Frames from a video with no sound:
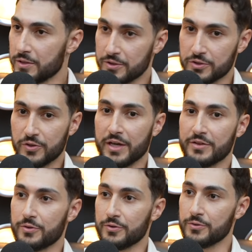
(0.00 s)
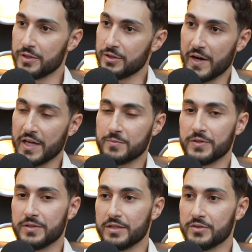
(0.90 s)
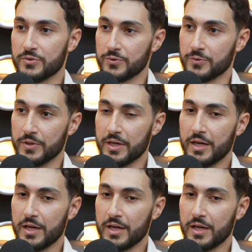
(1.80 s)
their strengths or using their expertise to